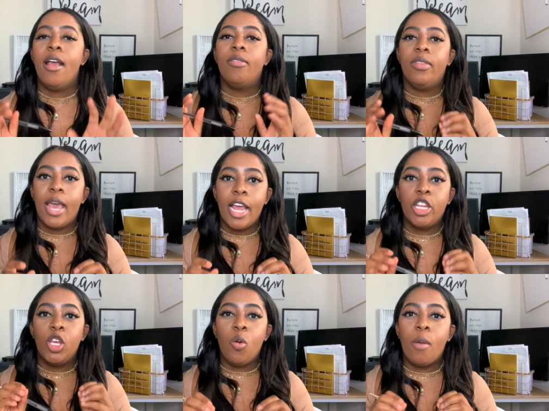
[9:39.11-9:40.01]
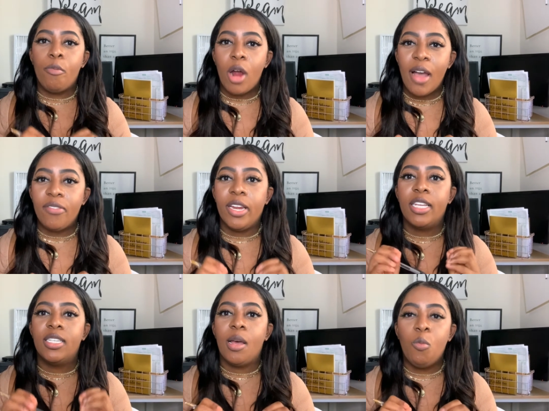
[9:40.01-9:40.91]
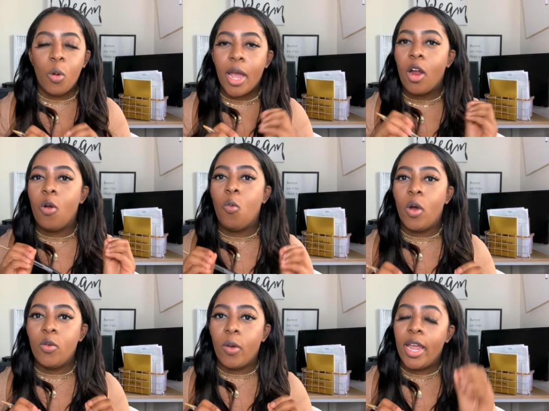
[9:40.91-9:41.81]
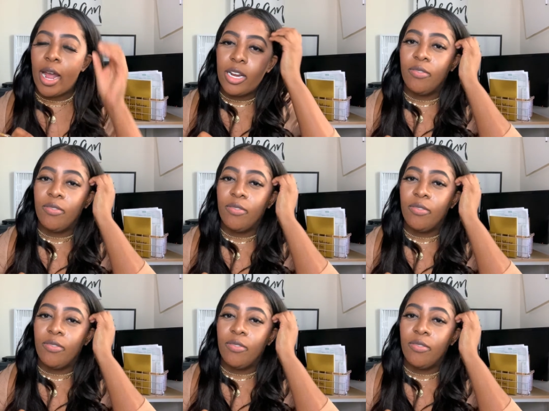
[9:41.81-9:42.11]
that you are profiting some way or one way out